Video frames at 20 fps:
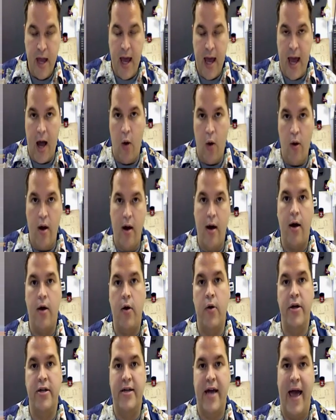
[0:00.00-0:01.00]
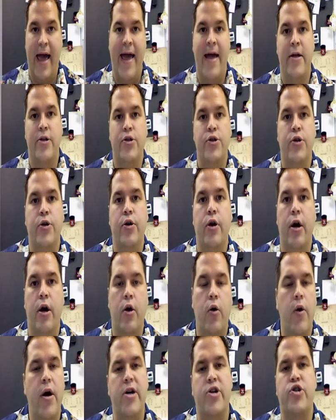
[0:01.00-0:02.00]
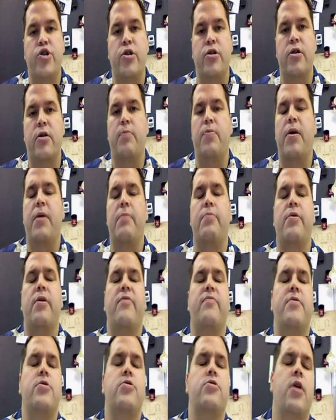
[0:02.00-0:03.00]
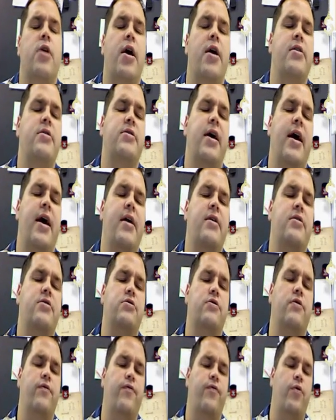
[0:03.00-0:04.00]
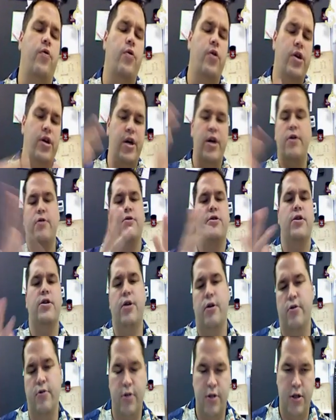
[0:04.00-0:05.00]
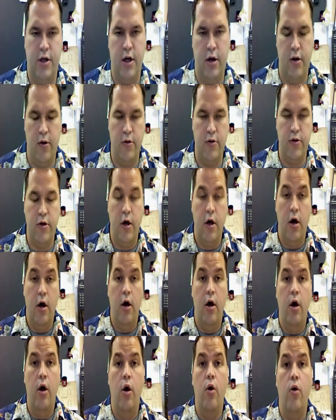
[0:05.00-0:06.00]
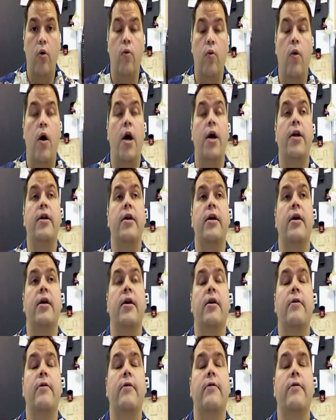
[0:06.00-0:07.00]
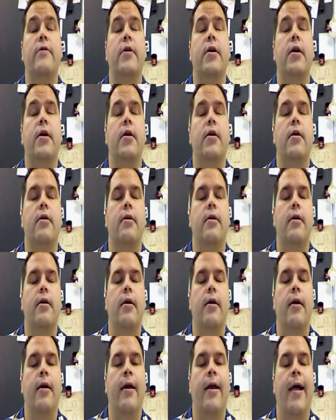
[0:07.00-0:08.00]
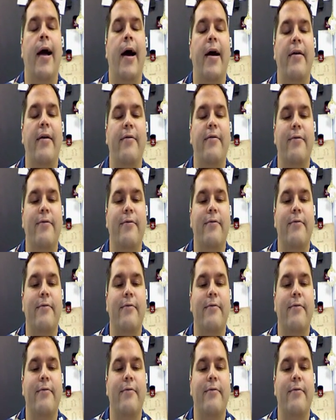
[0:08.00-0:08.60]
And we are going to answer a question that people have been trying to answer for years and years and years. What is life?